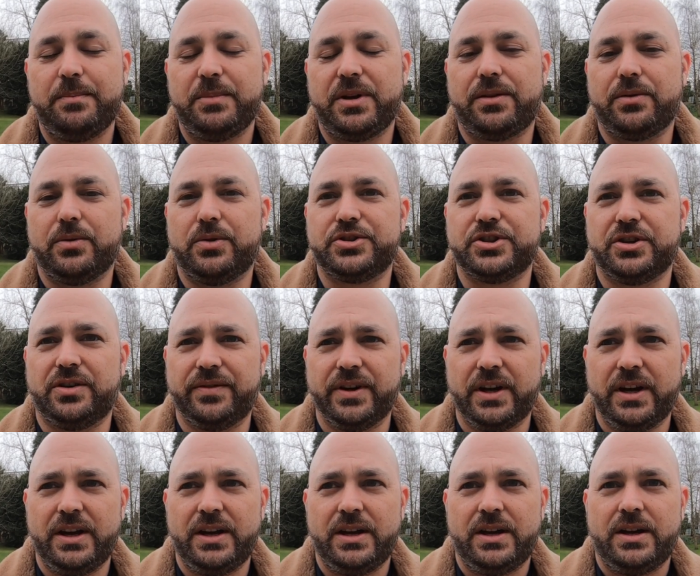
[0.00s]
be thought of
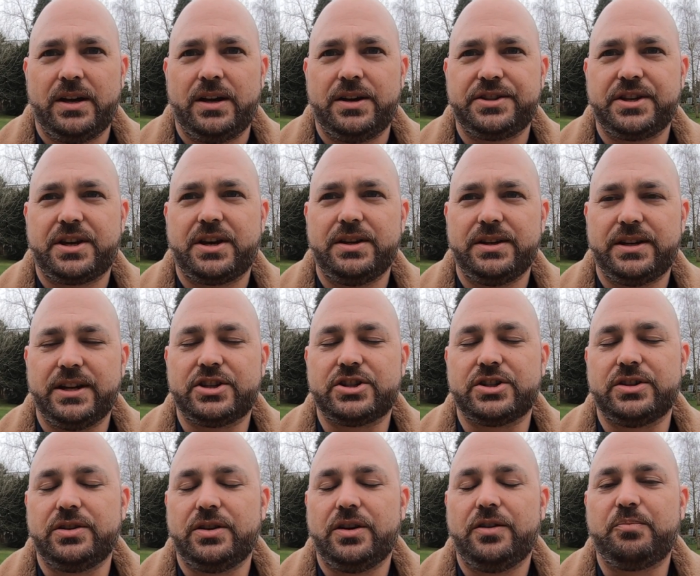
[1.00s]
as a
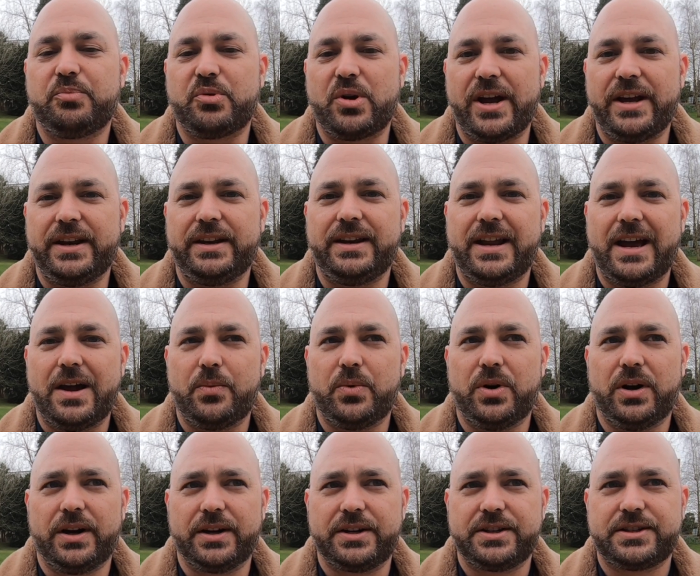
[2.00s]
condition of brain
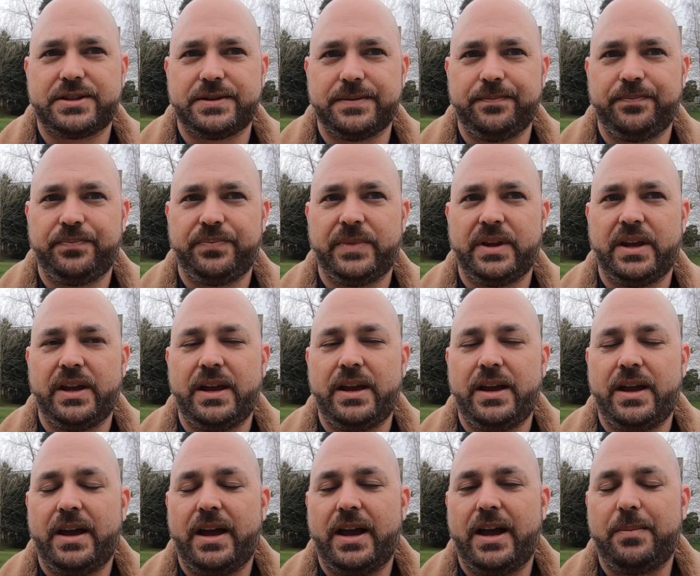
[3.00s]
networks.
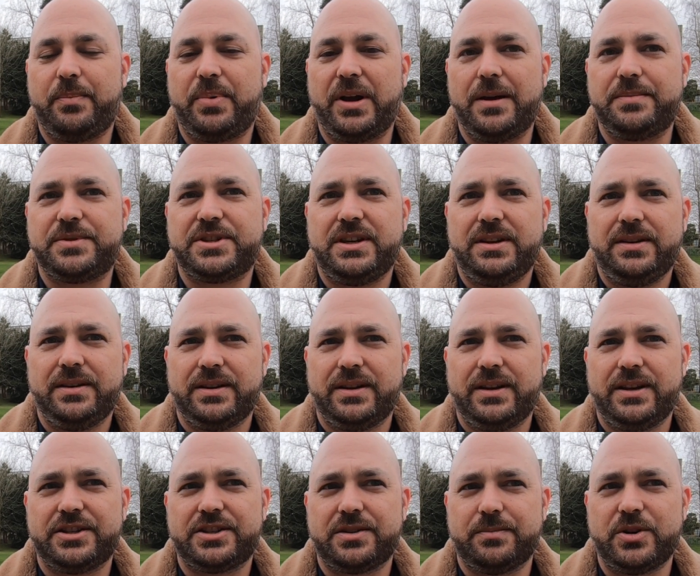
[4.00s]
Epilepsy
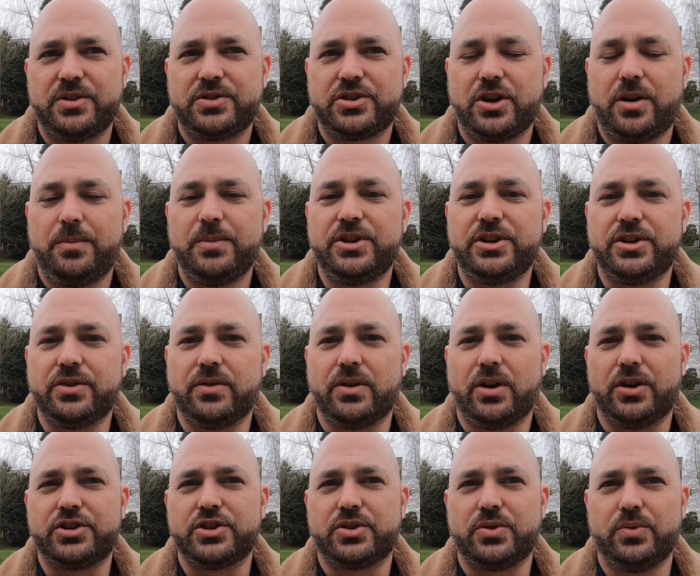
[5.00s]
is the most common
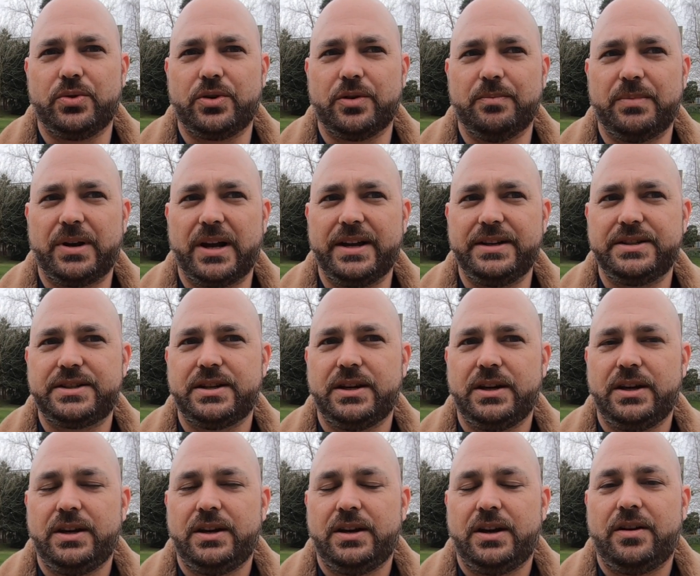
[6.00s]
neurological complaint,
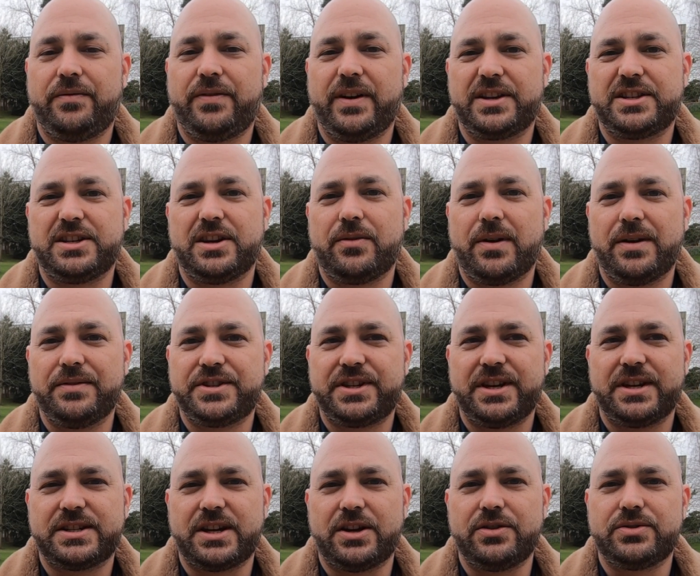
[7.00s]
affecting around
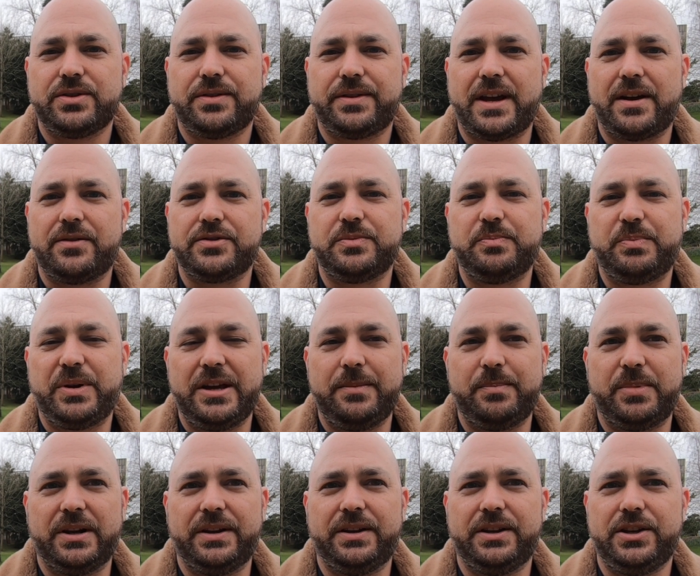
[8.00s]
600,000
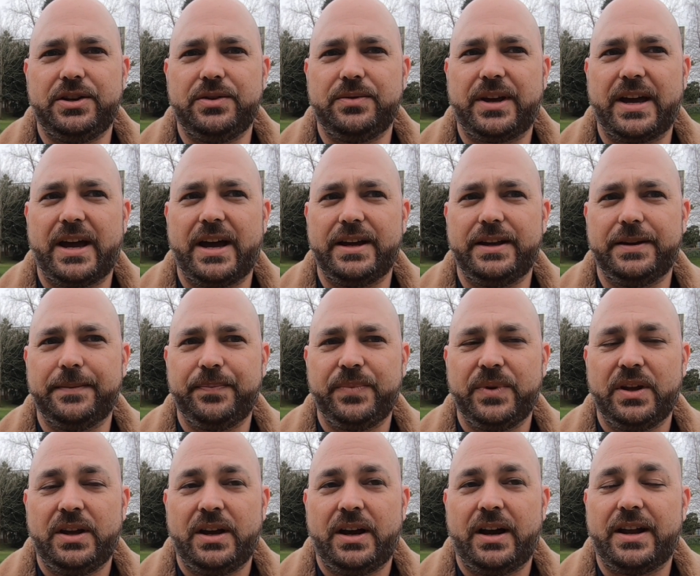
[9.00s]
people in the UK,
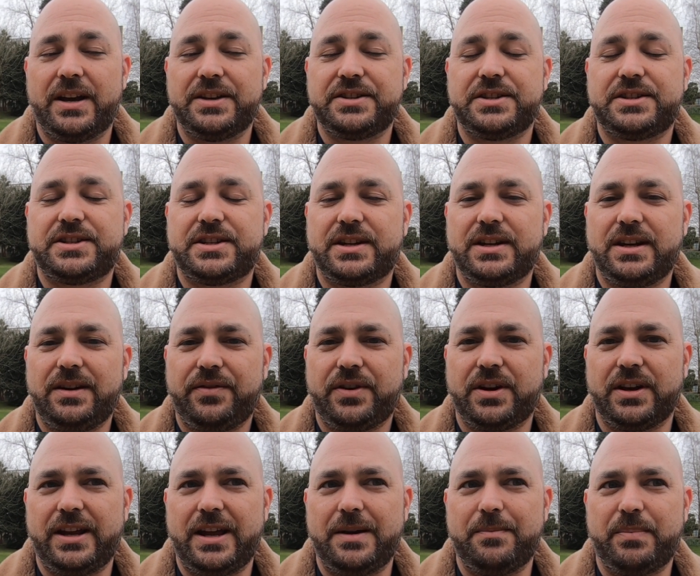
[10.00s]
and has a
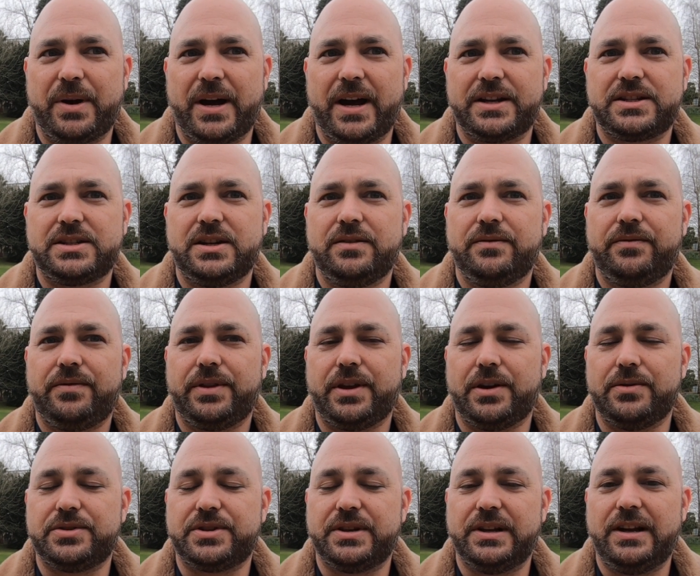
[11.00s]
significant impact for
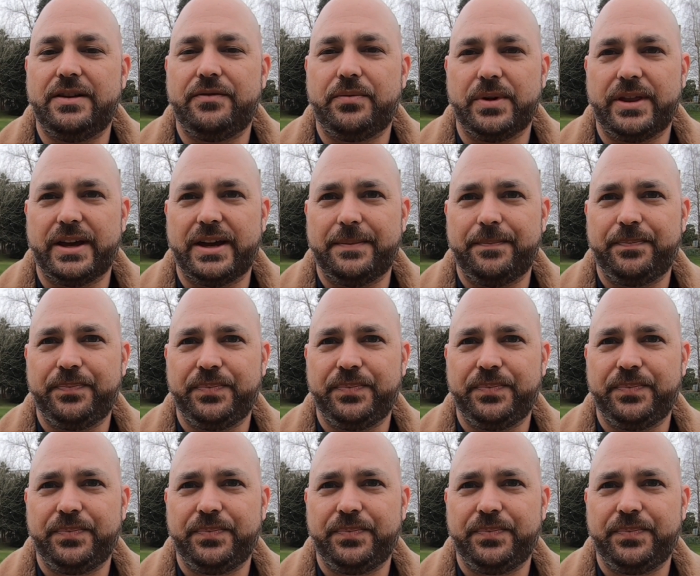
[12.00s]
those that live with it.